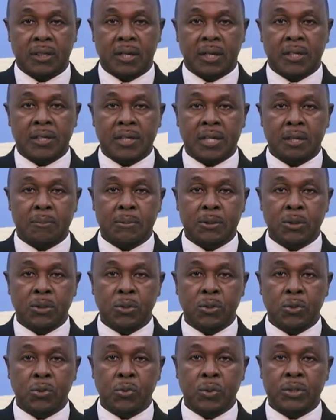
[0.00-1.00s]
A neighbor
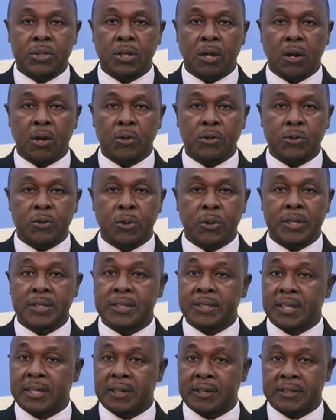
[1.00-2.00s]
who was also
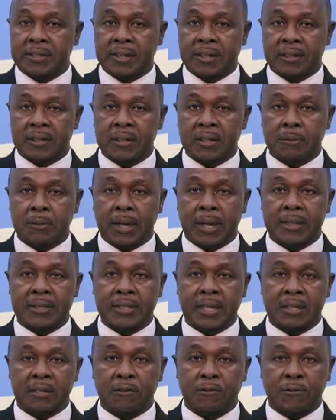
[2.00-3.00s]
his caretaker
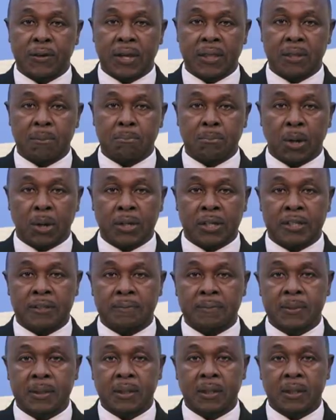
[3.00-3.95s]
identified the body.